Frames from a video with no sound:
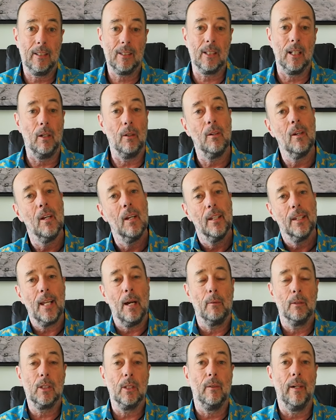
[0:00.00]
So
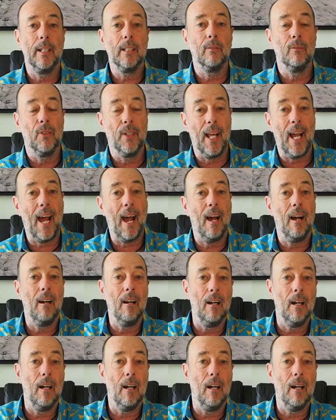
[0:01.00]
that was the reason for that.